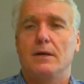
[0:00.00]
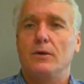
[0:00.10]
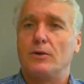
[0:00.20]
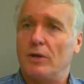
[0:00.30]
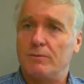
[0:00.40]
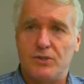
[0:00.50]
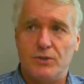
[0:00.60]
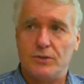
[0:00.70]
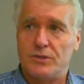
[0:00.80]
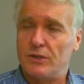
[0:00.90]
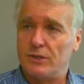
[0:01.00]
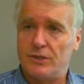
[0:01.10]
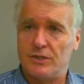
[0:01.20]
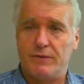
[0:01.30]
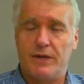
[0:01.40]
Your top students are not
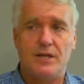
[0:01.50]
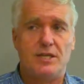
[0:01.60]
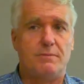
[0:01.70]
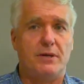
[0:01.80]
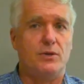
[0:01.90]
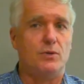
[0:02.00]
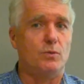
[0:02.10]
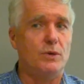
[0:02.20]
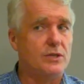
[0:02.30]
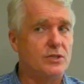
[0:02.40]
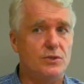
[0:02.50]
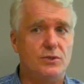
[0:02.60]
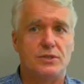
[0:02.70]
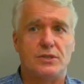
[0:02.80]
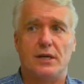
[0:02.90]
disadvantaged, but your weaker
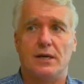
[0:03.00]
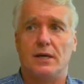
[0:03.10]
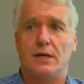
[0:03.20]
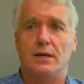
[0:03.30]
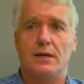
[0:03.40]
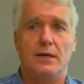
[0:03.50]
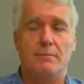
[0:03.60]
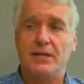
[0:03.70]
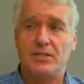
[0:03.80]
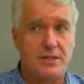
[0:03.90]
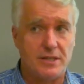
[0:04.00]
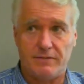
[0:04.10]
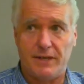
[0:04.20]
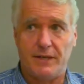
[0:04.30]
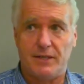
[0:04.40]
students are immensely
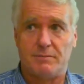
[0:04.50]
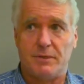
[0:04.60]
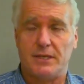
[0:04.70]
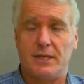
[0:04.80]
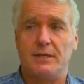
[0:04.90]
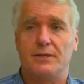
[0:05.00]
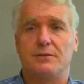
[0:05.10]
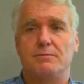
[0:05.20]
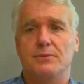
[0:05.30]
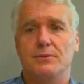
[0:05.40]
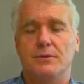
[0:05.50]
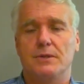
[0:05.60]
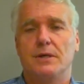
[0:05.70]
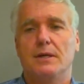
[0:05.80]
advantaged by taking this on board.